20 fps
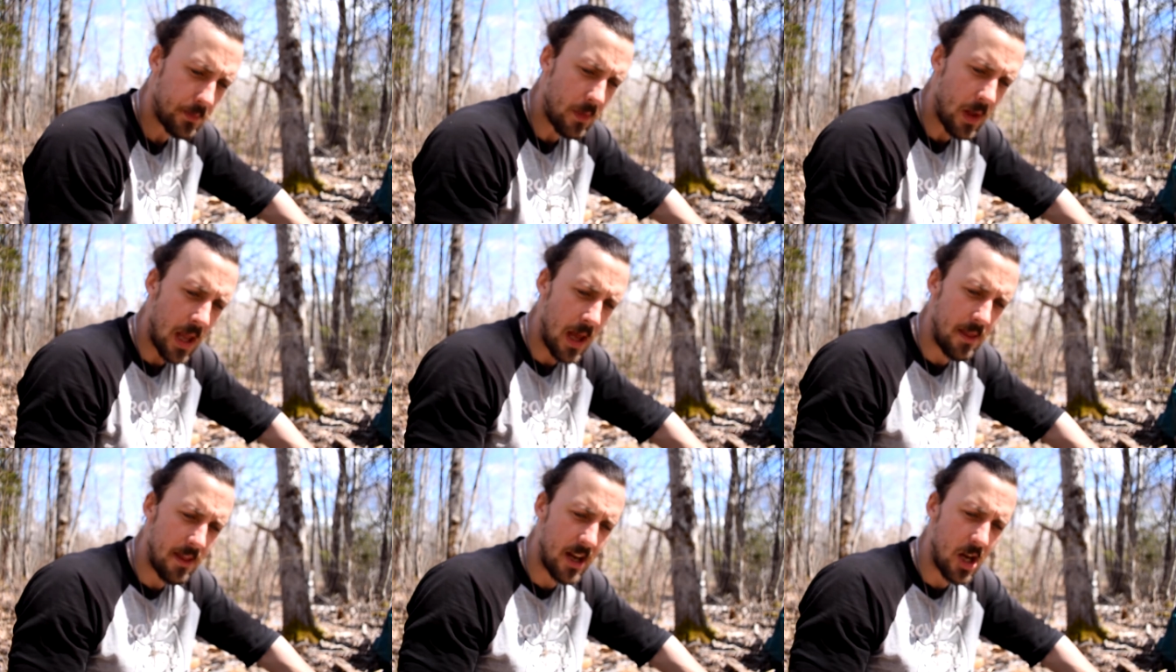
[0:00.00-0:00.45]

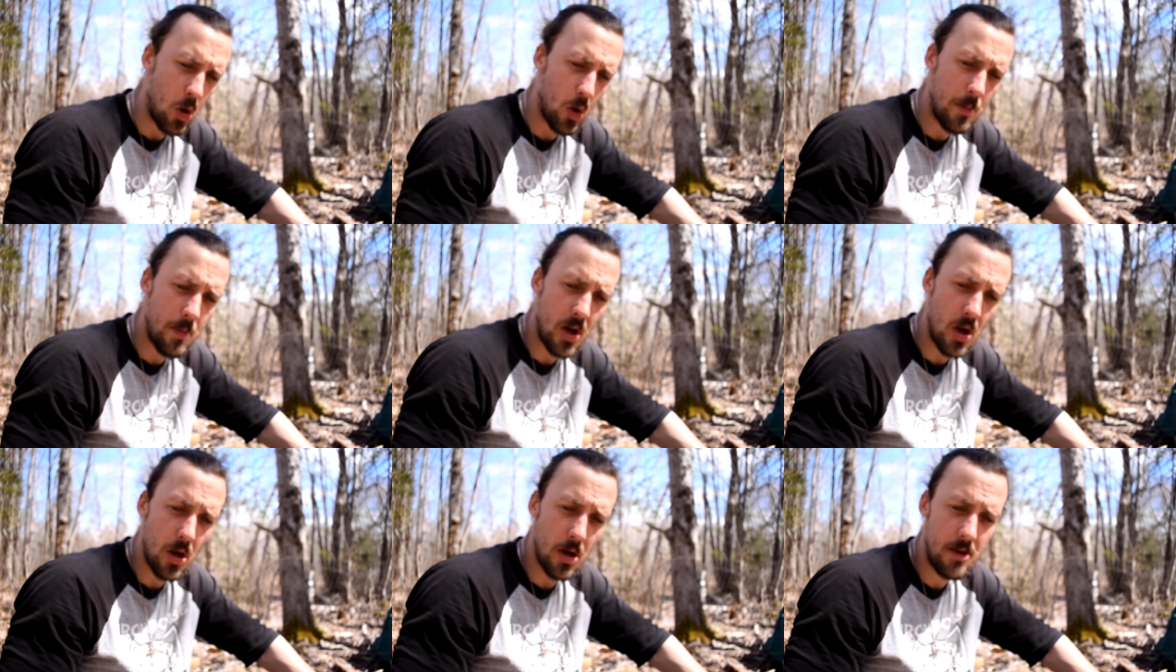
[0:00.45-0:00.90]
I think it would
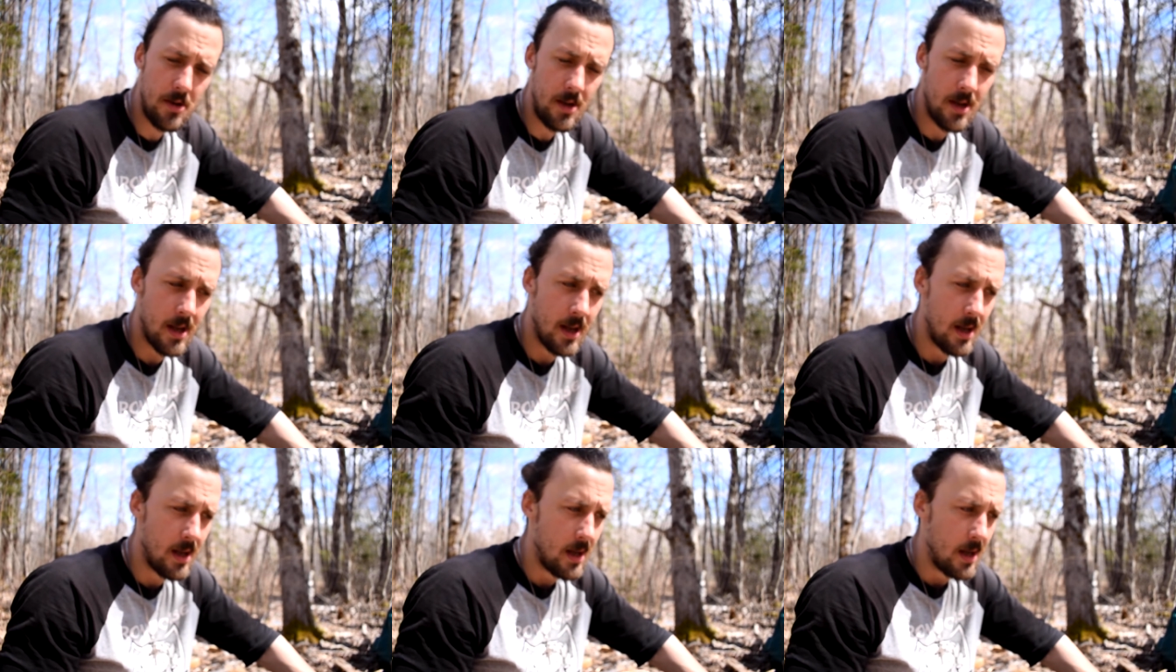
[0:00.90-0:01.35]
be good.
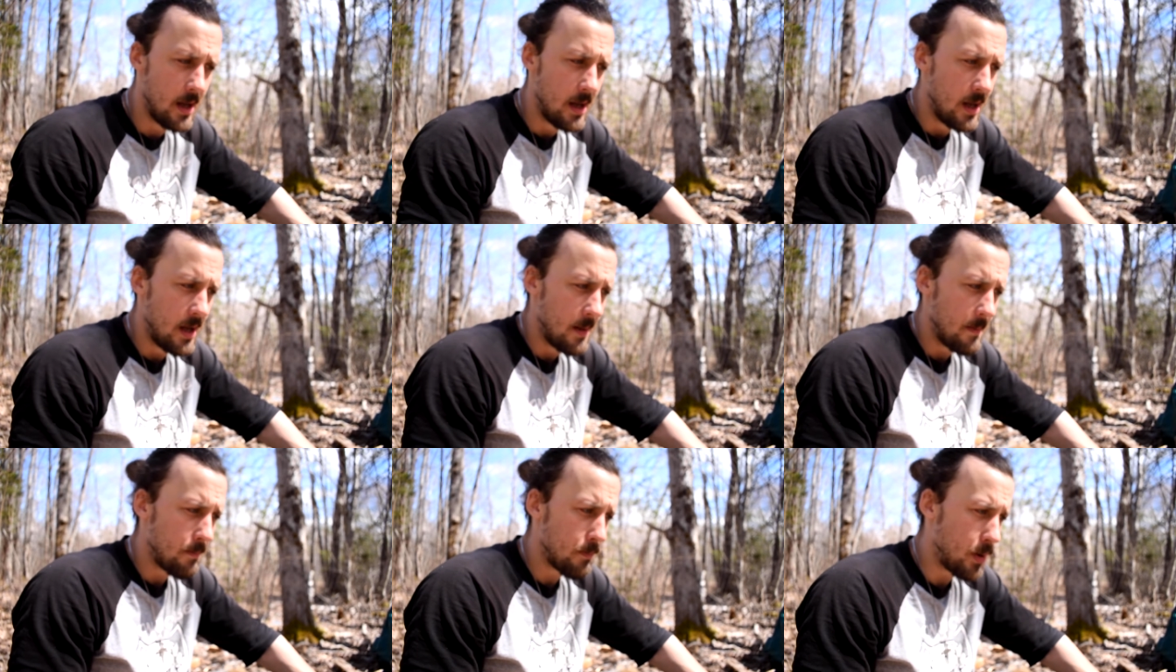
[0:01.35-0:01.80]

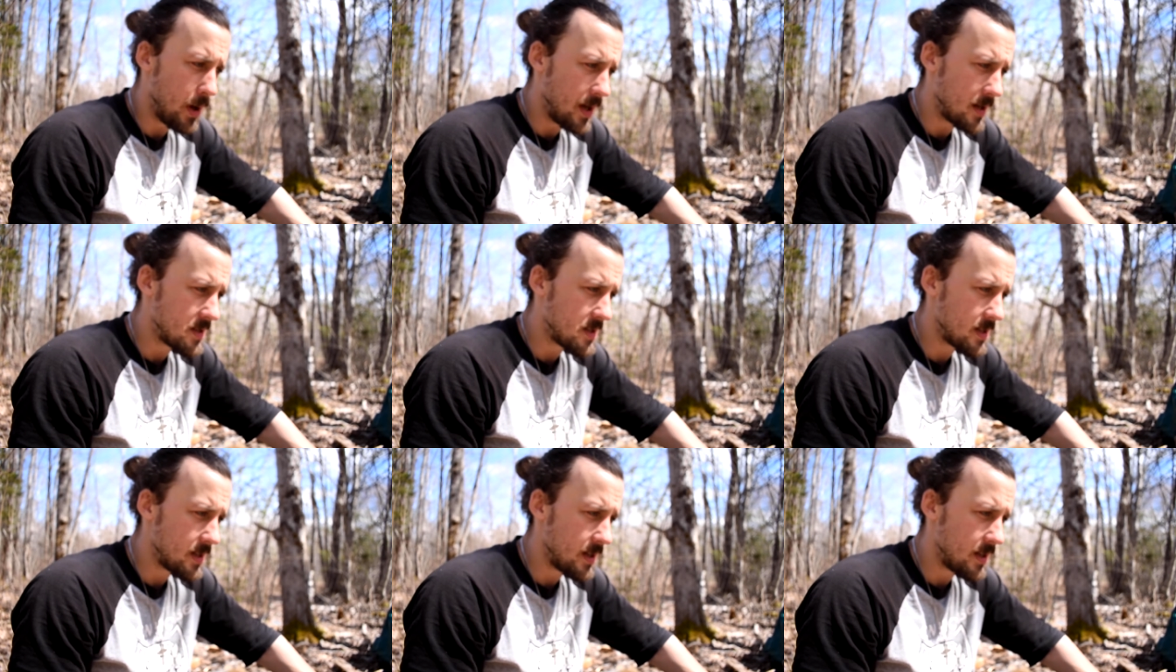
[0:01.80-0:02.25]

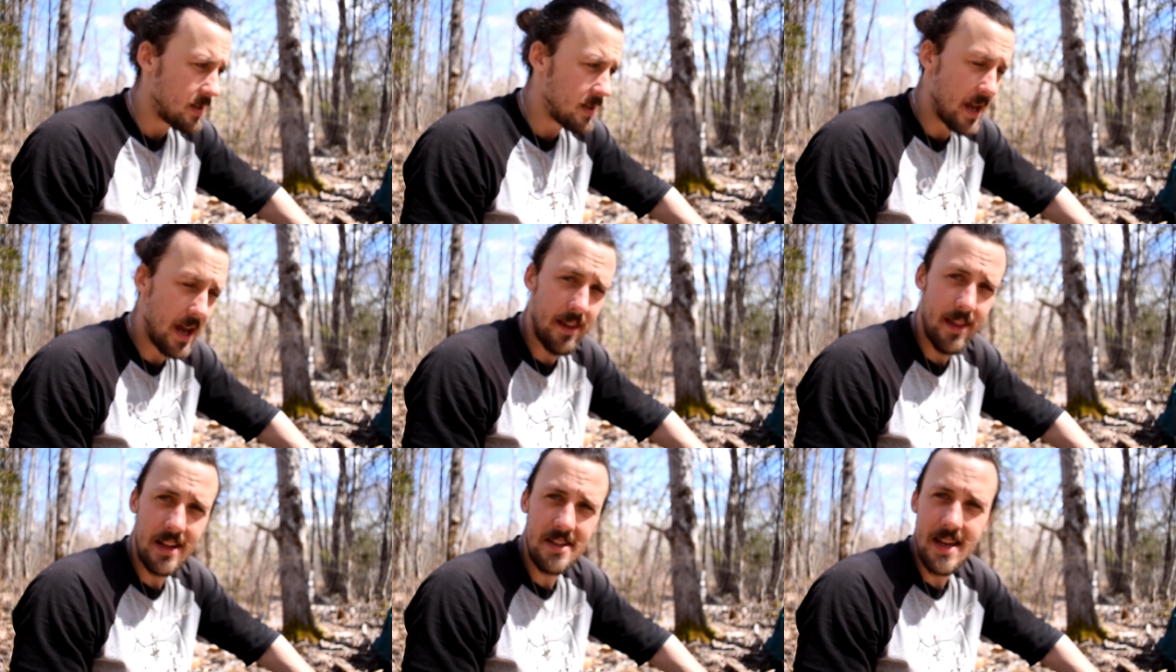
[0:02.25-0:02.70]
But
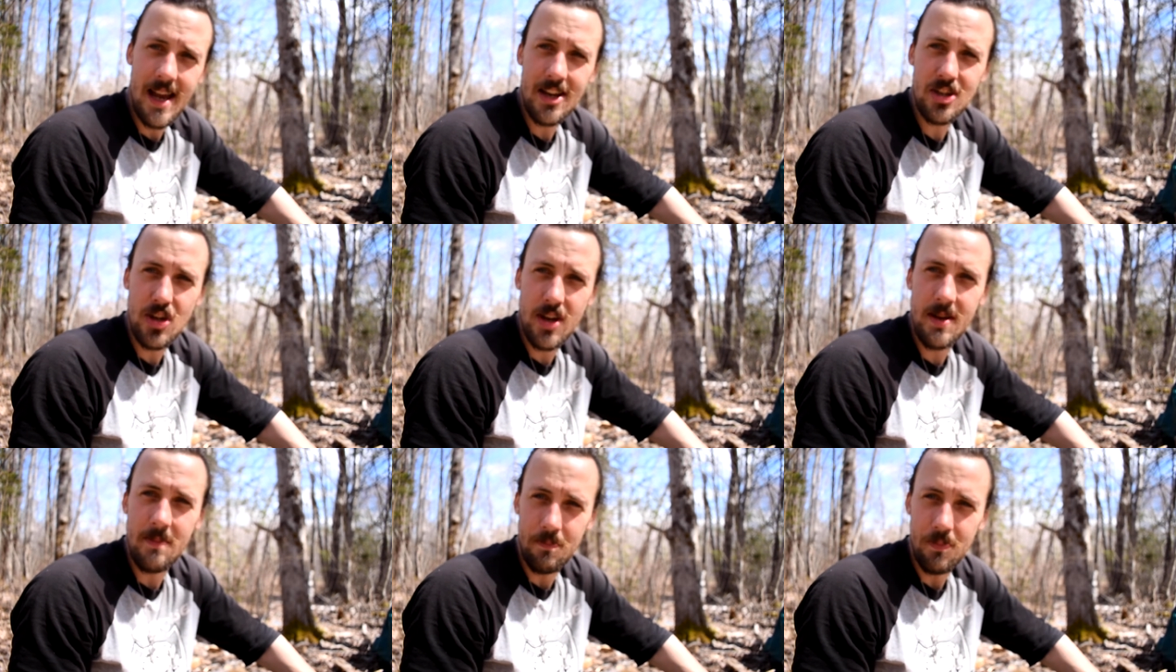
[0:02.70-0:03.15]
yeah, that's
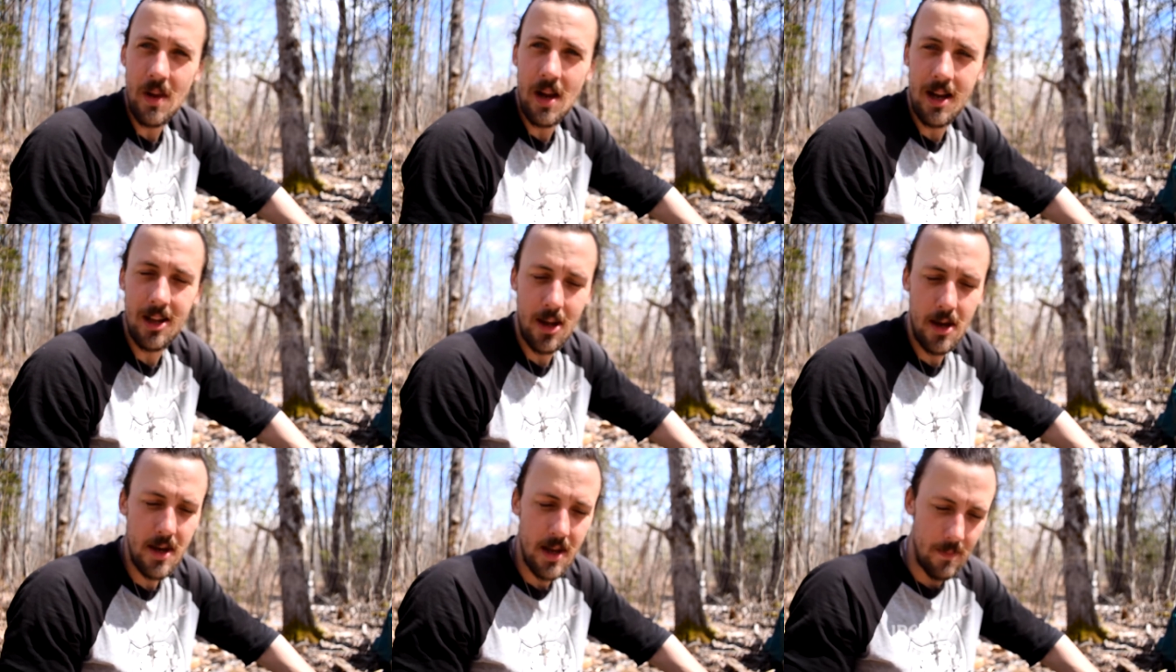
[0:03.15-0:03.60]
actually,
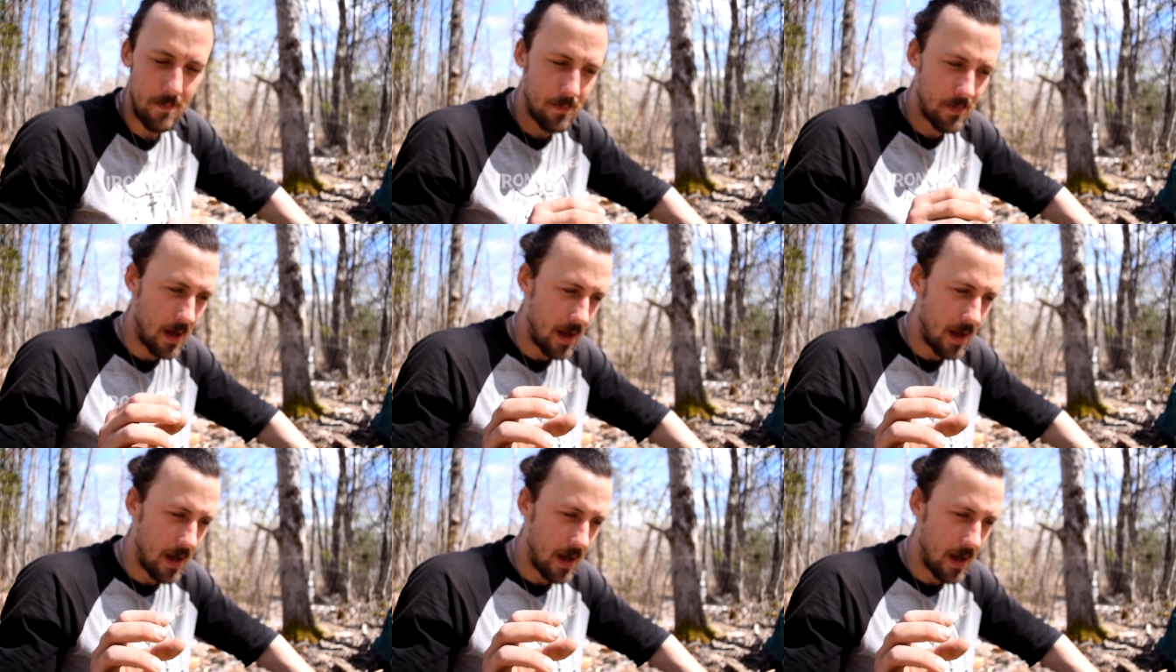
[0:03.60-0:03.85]
I like it.